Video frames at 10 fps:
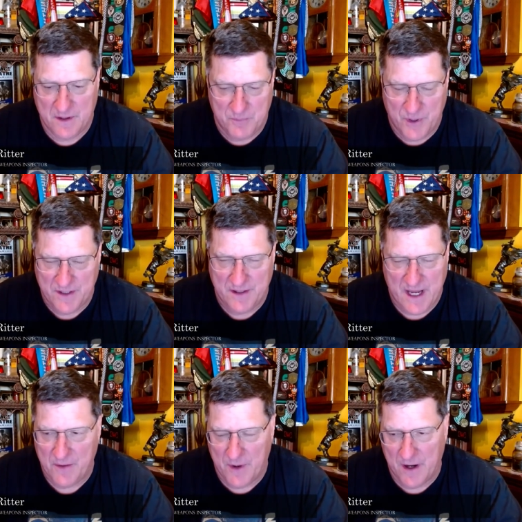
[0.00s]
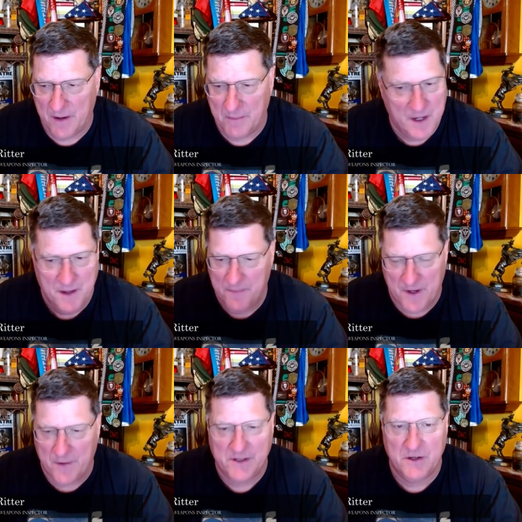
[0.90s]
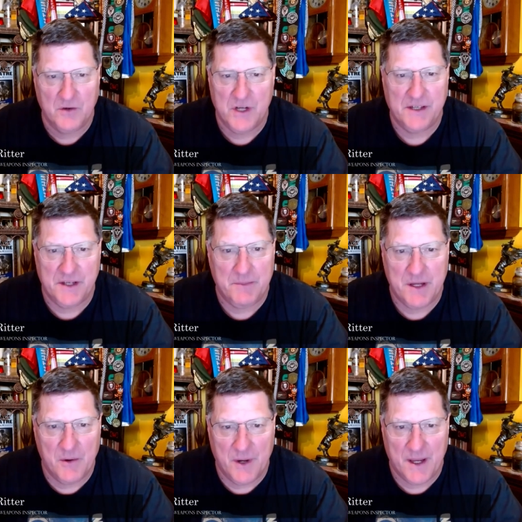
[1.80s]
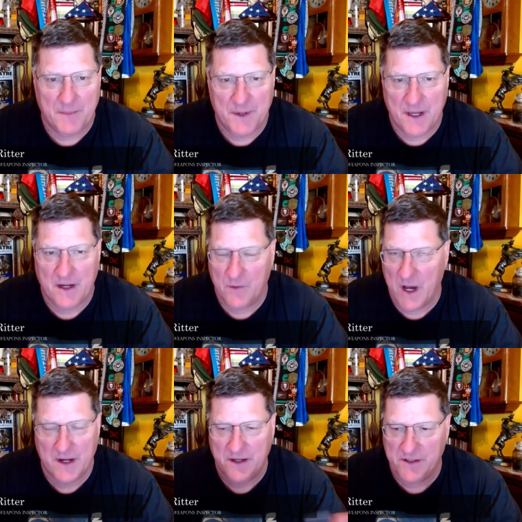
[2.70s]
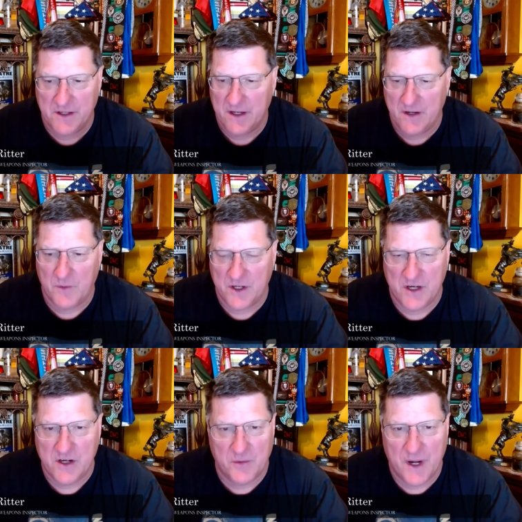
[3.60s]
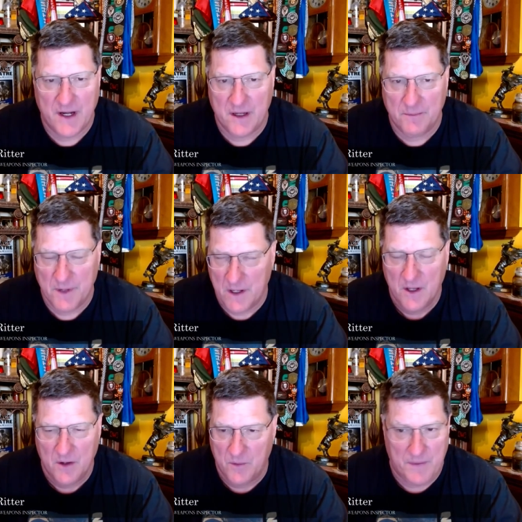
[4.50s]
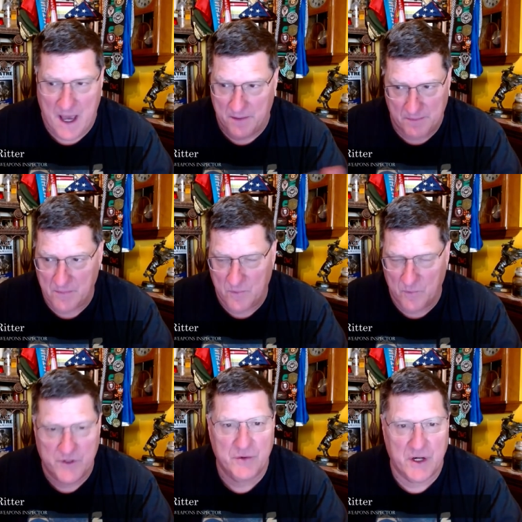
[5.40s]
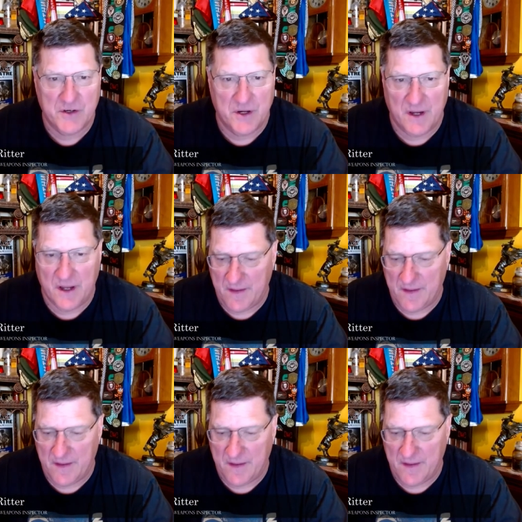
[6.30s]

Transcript: the point today where there is no JCPOA, and Iran is enriching uranium without restriction.